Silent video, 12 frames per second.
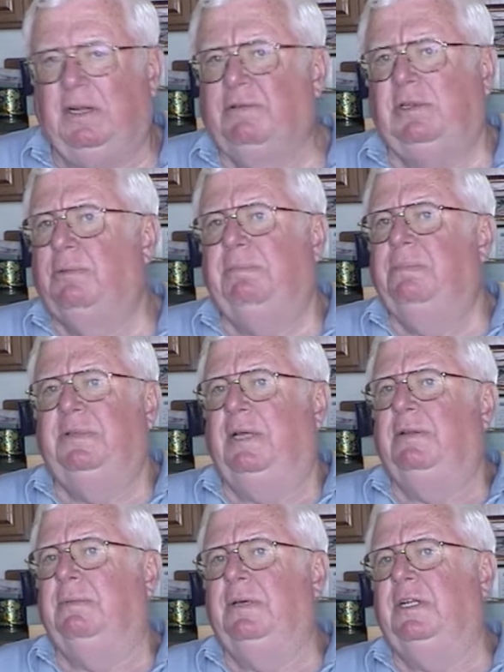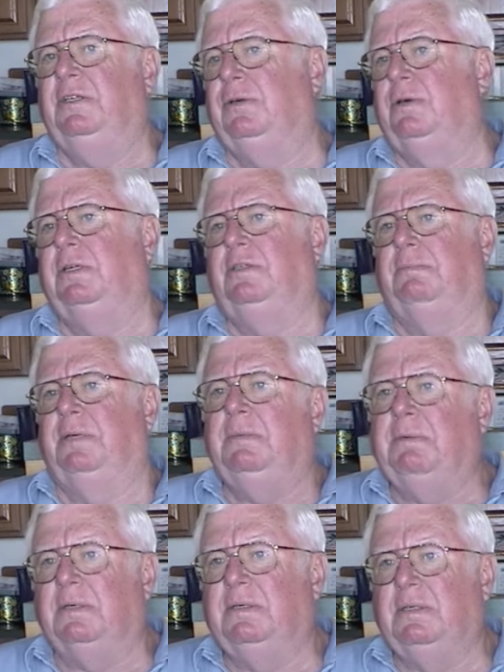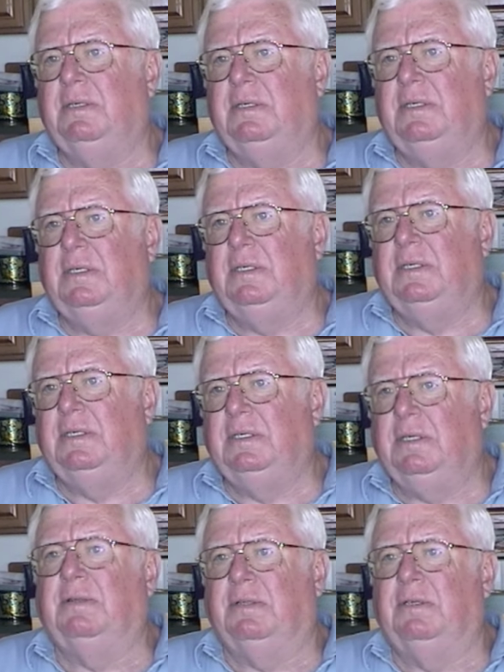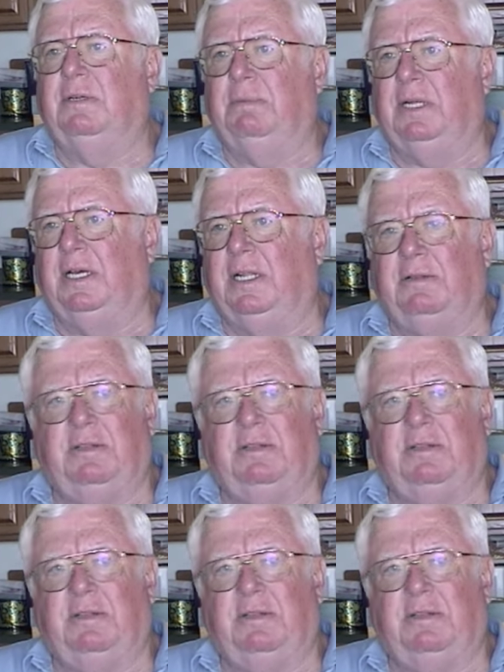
There never seemed to be any shortage of people. And what could what, play?